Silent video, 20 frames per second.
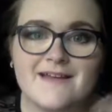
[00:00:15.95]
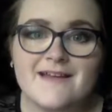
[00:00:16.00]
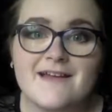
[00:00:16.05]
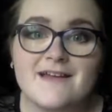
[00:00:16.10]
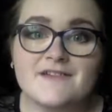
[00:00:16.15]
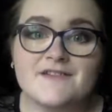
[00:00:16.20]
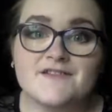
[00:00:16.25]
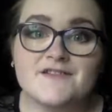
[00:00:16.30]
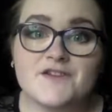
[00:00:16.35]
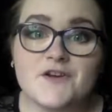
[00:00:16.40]

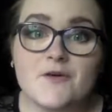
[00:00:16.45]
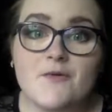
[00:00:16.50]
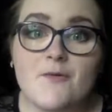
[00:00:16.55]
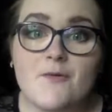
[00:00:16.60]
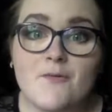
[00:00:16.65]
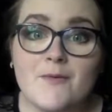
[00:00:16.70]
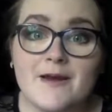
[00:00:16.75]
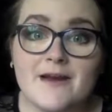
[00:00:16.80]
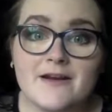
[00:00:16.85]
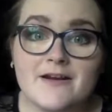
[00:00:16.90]
So we're
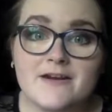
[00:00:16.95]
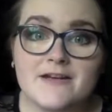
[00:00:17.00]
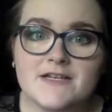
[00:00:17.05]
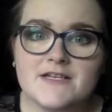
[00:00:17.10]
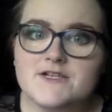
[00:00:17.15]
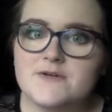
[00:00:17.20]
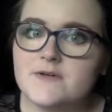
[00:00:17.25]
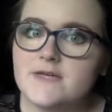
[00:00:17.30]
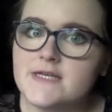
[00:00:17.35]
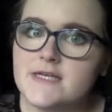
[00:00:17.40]
going to
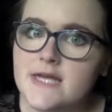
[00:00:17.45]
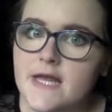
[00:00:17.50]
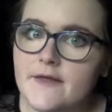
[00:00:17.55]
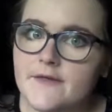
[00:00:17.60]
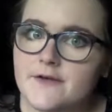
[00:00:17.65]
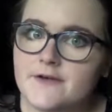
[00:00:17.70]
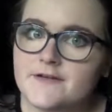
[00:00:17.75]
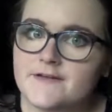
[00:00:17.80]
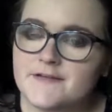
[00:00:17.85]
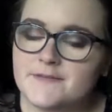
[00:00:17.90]
do
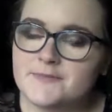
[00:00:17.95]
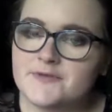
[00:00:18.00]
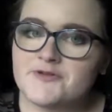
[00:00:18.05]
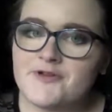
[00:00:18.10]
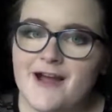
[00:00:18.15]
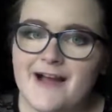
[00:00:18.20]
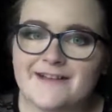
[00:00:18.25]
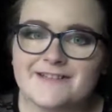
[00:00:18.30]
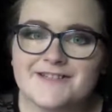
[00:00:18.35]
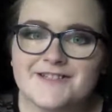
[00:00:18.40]
another
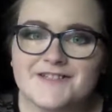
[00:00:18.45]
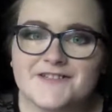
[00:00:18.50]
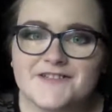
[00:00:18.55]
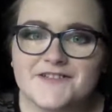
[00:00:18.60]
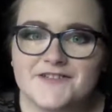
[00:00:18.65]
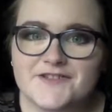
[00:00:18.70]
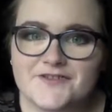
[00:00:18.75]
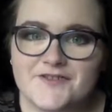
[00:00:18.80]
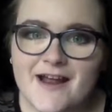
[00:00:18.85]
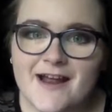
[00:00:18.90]
subtraction
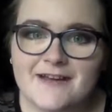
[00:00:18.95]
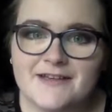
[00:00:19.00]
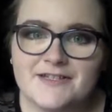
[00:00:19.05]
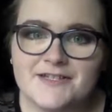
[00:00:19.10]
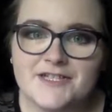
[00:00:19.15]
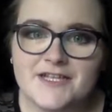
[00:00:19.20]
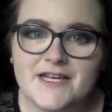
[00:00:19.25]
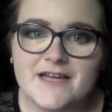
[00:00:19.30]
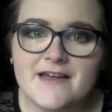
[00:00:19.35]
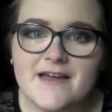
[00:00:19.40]

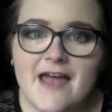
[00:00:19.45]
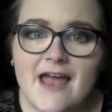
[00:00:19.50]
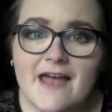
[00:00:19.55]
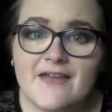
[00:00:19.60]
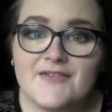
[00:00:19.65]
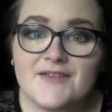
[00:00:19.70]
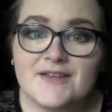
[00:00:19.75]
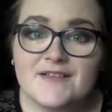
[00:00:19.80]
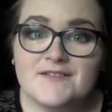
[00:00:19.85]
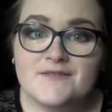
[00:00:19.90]
strategy, and
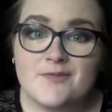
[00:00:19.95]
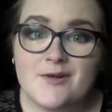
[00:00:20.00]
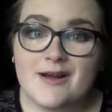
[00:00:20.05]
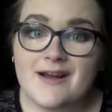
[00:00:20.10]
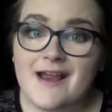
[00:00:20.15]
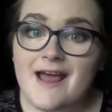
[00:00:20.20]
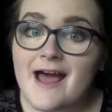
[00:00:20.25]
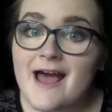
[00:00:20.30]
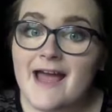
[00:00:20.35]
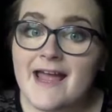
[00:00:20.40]
this one
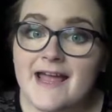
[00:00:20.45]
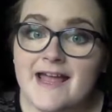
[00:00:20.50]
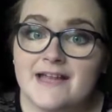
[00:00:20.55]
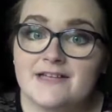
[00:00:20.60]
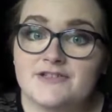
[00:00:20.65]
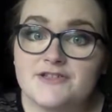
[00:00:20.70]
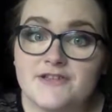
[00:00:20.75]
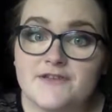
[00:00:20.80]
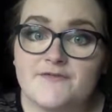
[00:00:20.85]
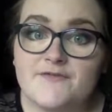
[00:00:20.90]
I
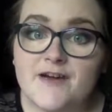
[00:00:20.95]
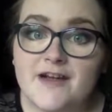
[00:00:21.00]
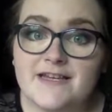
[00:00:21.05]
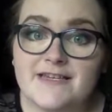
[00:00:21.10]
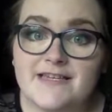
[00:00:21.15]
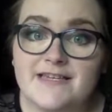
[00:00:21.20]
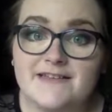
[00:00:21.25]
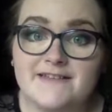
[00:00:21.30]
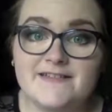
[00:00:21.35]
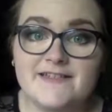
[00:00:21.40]
actually find
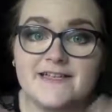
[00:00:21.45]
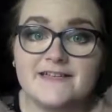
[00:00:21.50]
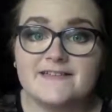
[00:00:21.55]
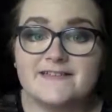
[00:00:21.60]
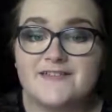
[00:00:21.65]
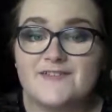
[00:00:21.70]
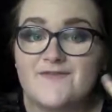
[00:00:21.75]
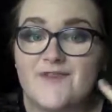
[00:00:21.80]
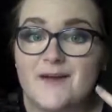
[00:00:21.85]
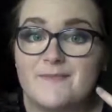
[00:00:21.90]
easiest
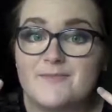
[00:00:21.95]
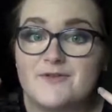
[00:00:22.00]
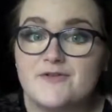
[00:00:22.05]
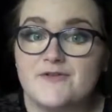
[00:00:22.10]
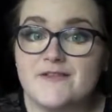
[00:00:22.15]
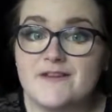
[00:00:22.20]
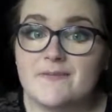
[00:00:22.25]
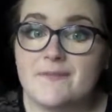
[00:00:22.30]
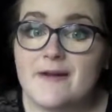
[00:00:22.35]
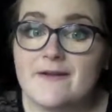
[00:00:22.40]
if I'm
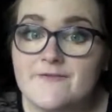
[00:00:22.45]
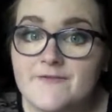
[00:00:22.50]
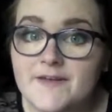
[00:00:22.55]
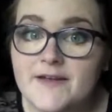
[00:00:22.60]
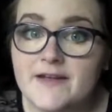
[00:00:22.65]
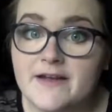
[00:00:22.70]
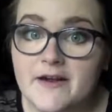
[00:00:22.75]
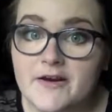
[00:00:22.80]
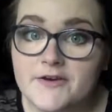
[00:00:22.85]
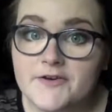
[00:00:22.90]
using my
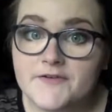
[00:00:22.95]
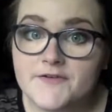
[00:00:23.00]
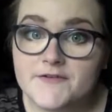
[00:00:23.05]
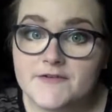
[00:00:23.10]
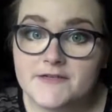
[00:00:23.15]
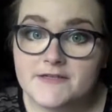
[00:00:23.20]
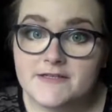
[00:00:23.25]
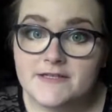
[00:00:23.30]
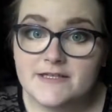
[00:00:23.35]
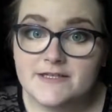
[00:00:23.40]
fingers to
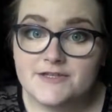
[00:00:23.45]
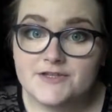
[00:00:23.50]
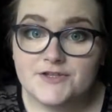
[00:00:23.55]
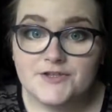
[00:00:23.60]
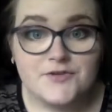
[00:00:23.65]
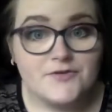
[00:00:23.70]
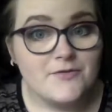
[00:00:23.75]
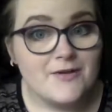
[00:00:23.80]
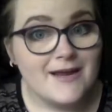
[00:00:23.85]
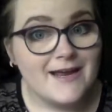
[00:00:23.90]
teach
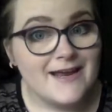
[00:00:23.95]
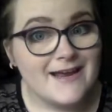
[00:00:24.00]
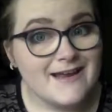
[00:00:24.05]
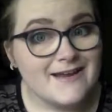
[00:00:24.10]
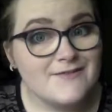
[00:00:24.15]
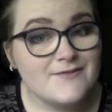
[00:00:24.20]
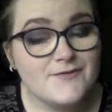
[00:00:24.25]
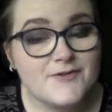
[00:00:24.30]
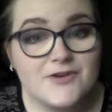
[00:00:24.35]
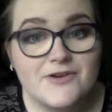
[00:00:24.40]
you
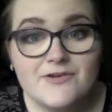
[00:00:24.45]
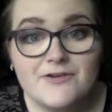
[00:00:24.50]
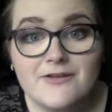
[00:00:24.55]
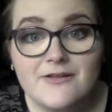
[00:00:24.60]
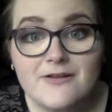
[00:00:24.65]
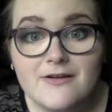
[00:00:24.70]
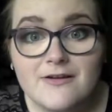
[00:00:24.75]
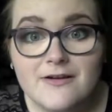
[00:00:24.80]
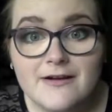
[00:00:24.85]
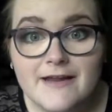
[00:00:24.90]
and for you to
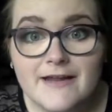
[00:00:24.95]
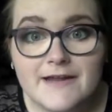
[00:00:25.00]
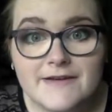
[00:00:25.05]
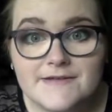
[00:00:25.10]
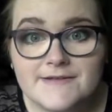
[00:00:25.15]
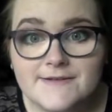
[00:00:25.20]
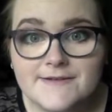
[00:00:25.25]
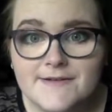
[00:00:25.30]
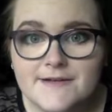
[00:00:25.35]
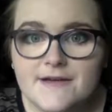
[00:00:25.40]
learn it.
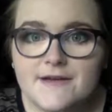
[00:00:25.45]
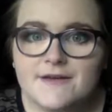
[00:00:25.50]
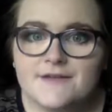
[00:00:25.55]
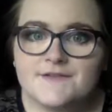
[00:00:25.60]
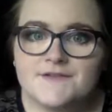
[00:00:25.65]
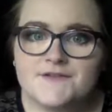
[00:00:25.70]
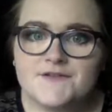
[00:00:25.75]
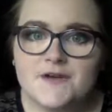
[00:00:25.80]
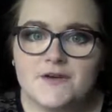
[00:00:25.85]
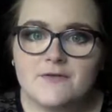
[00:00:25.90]

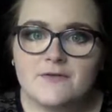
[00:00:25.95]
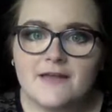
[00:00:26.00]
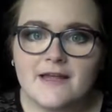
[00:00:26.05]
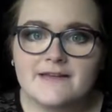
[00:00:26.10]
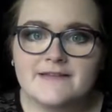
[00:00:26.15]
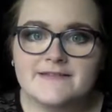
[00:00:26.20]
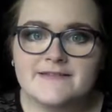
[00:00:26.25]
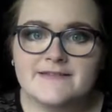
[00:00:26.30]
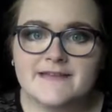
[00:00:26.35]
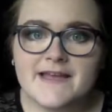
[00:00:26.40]
So
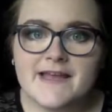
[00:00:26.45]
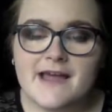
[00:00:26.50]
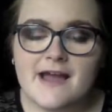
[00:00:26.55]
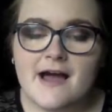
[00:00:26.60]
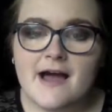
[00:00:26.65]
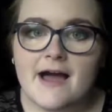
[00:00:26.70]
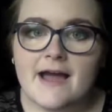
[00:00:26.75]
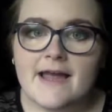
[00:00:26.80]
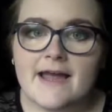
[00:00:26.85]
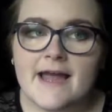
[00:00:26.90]
let's say
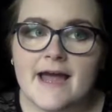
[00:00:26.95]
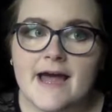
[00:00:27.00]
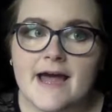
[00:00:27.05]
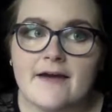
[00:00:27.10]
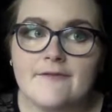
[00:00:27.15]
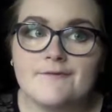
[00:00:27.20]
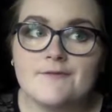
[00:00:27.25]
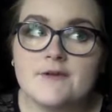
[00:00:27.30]
I have